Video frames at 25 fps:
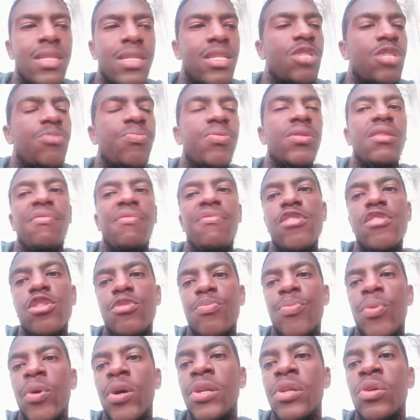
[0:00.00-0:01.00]
just put the
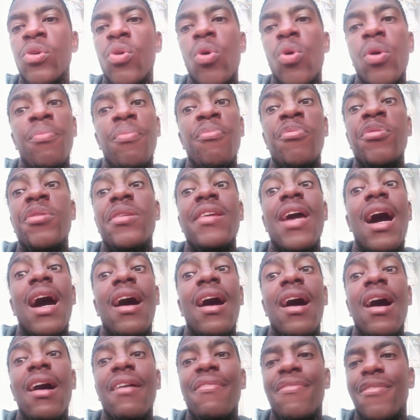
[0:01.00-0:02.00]
first point or put
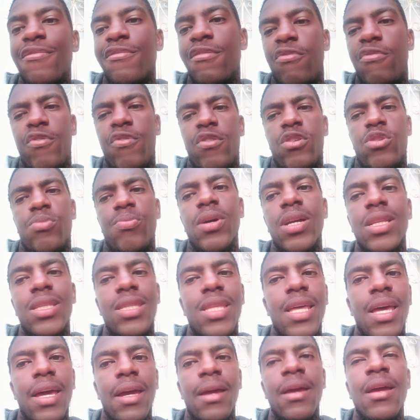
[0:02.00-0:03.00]
half of the first point
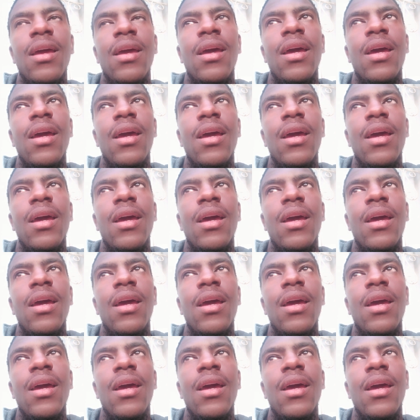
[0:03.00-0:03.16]
there,